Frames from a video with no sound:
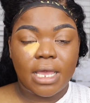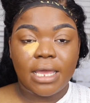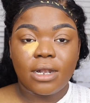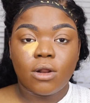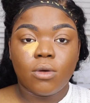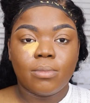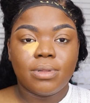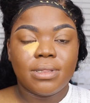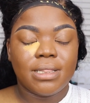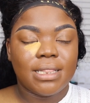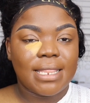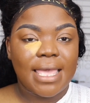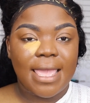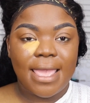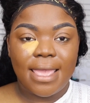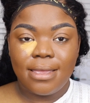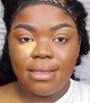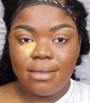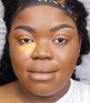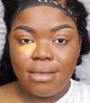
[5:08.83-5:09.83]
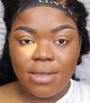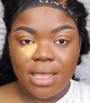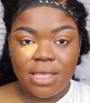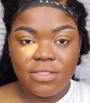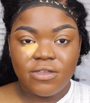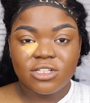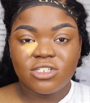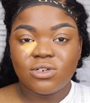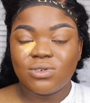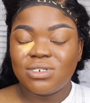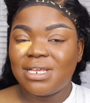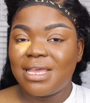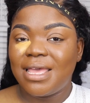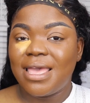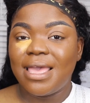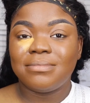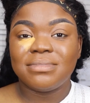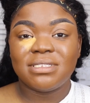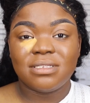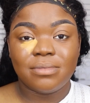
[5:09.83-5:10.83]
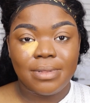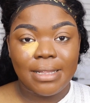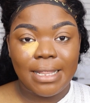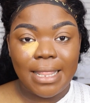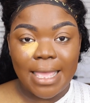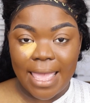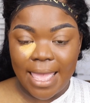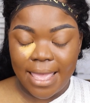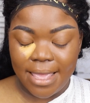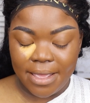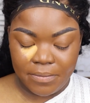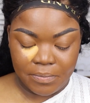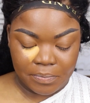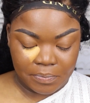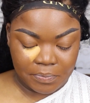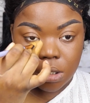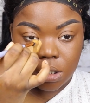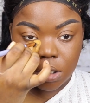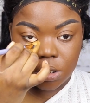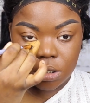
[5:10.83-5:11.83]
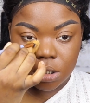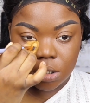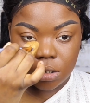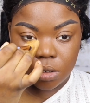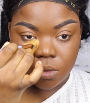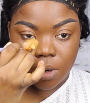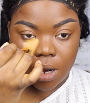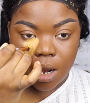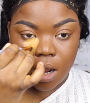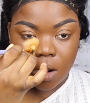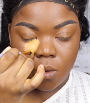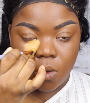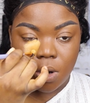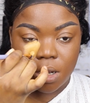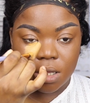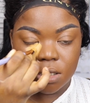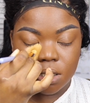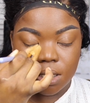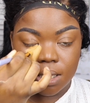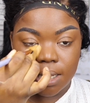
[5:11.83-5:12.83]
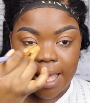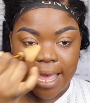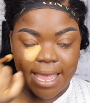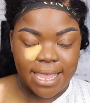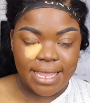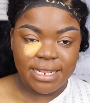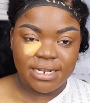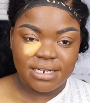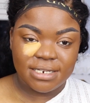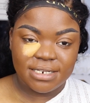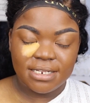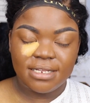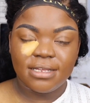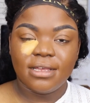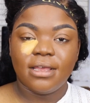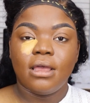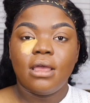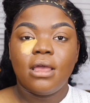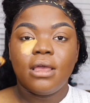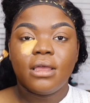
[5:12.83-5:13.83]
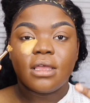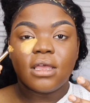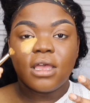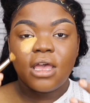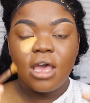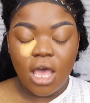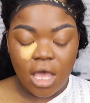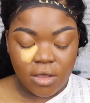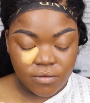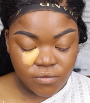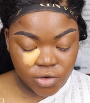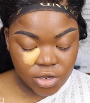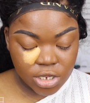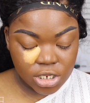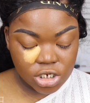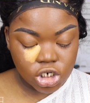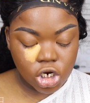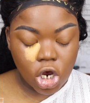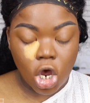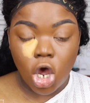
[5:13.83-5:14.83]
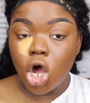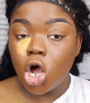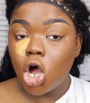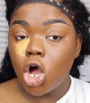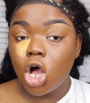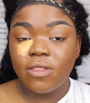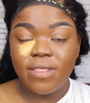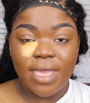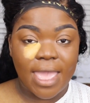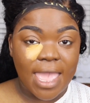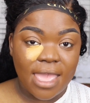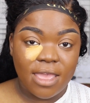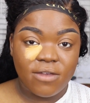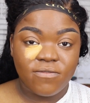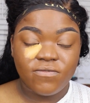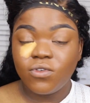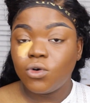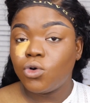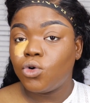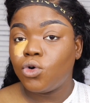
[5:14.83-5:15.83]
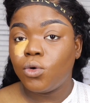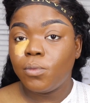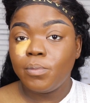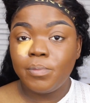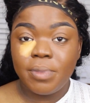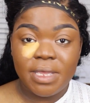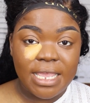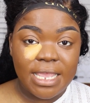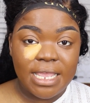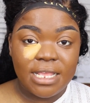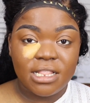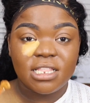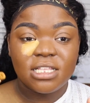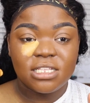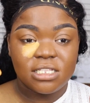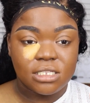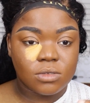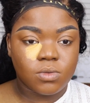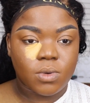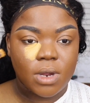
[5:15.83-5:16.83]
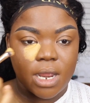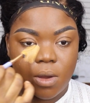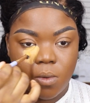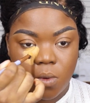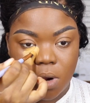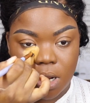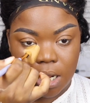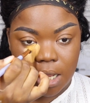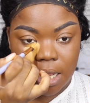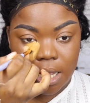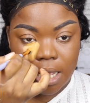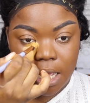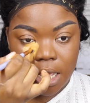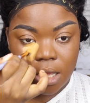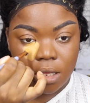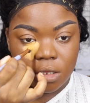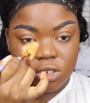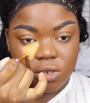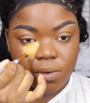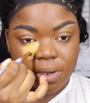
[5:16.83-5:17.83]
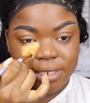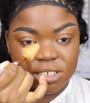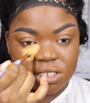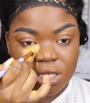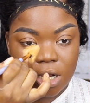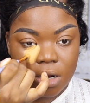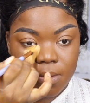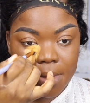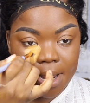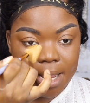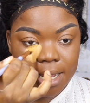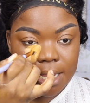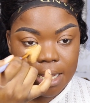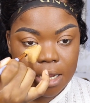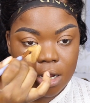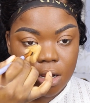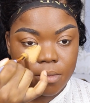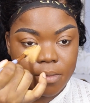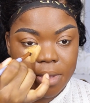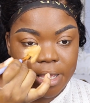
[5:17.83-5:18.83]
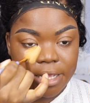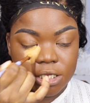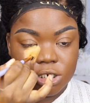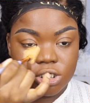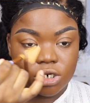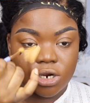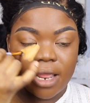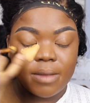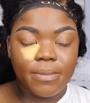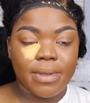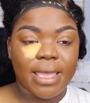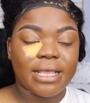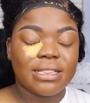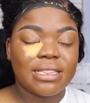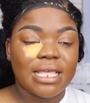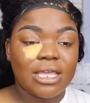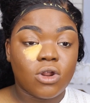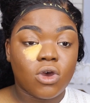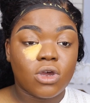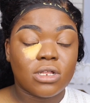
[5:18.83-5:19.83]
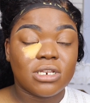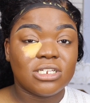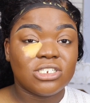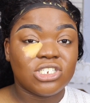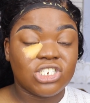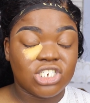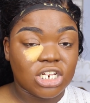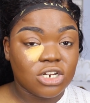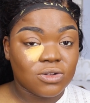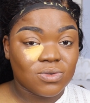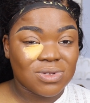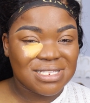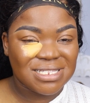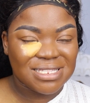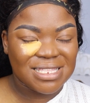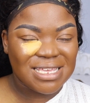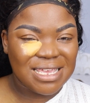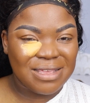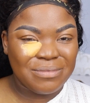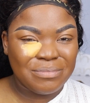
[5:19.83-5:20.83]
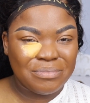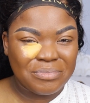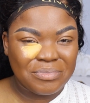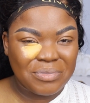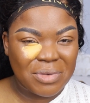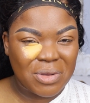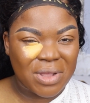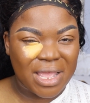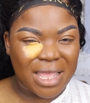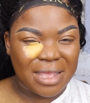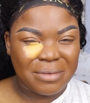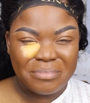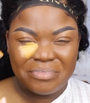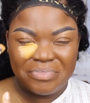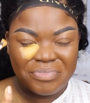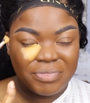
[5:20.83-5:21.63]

I don't play. Okay, there's no time to play. This is where I want light, coverage, all that. Full beat, this is where I want it. So I start right here, making sure I pack that on generously, okay?